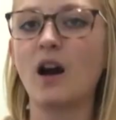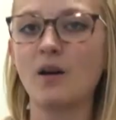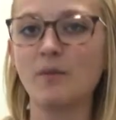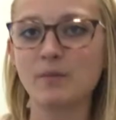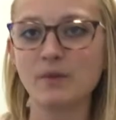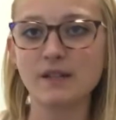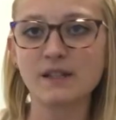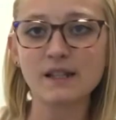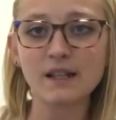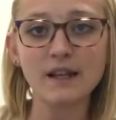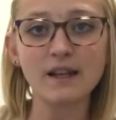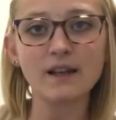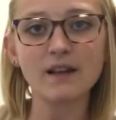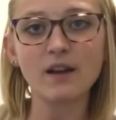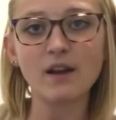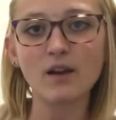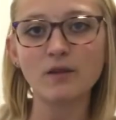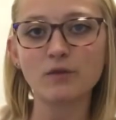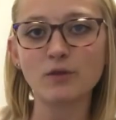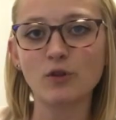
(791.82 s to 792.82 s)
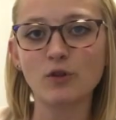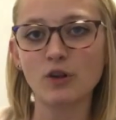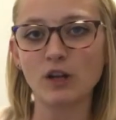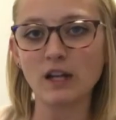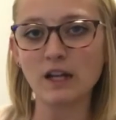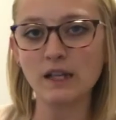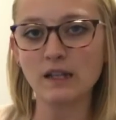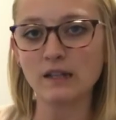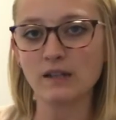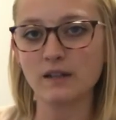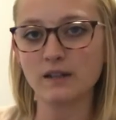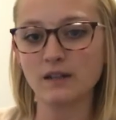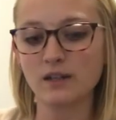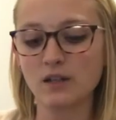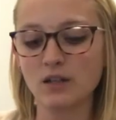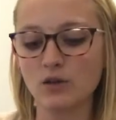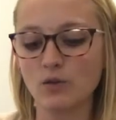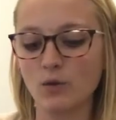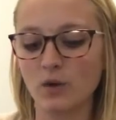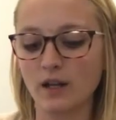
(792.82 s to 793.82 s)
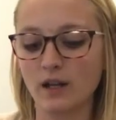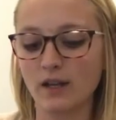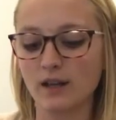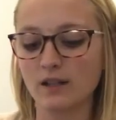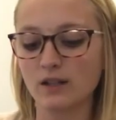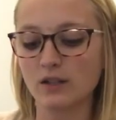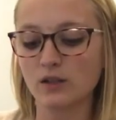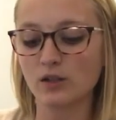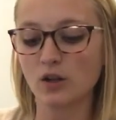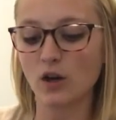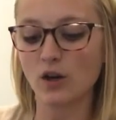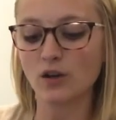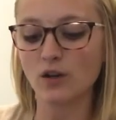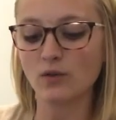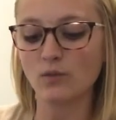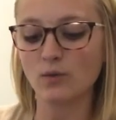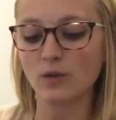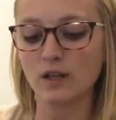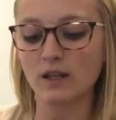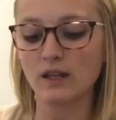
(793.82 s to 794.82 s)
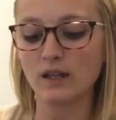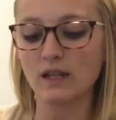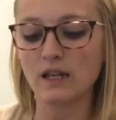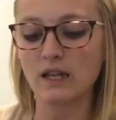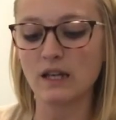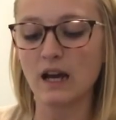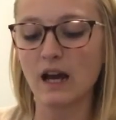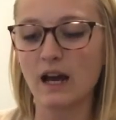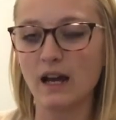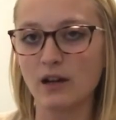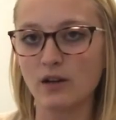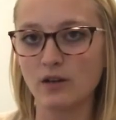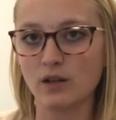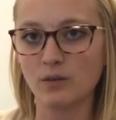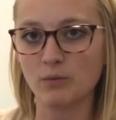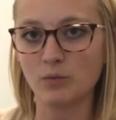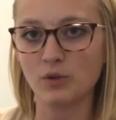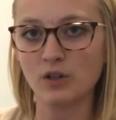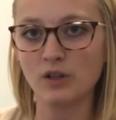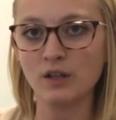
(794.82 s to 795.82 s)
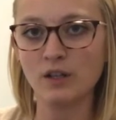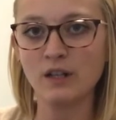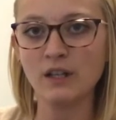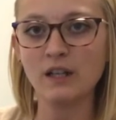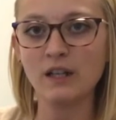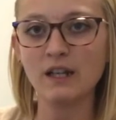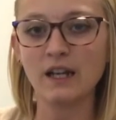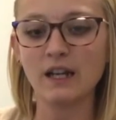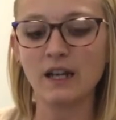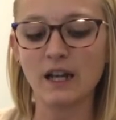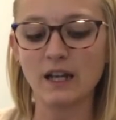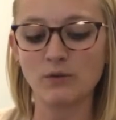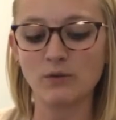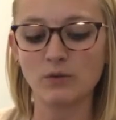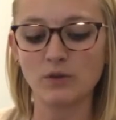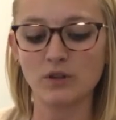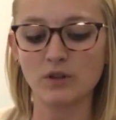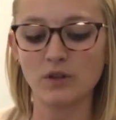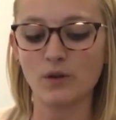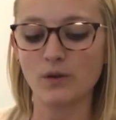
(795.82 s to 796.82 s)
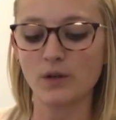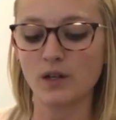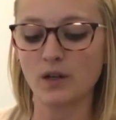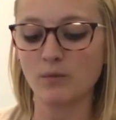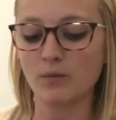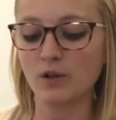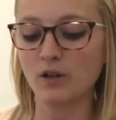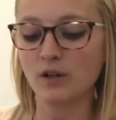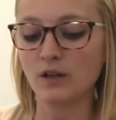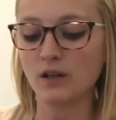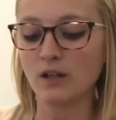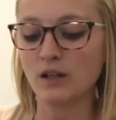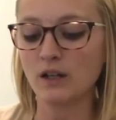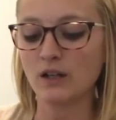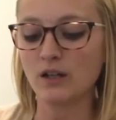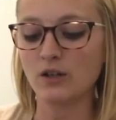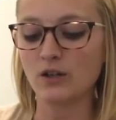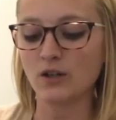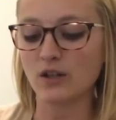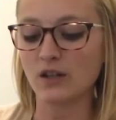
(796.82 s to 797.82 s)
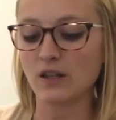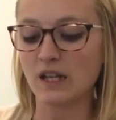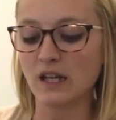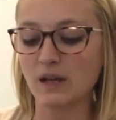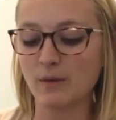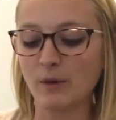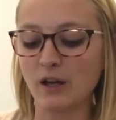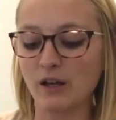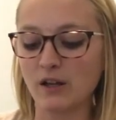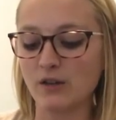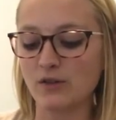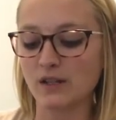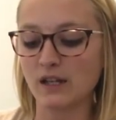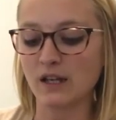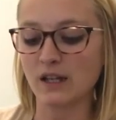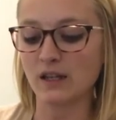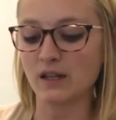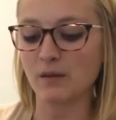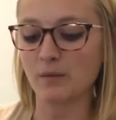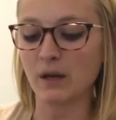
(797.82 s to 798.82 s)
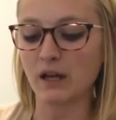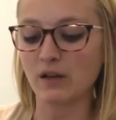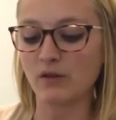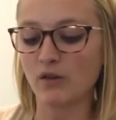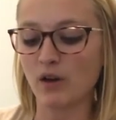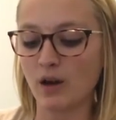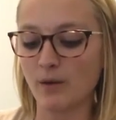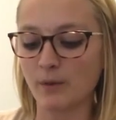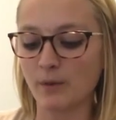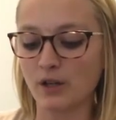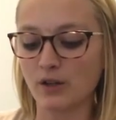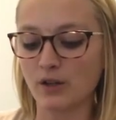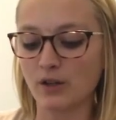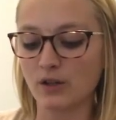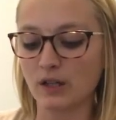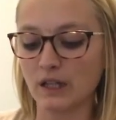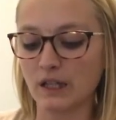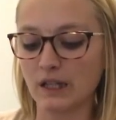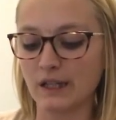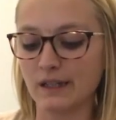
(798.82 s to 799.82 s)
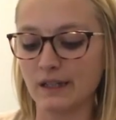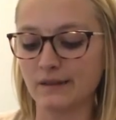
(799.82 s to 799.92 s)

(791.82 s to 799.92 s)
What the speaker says: opposite of grit. You want to start with the higher number, end with the lower number. You can think about using the micrometer, a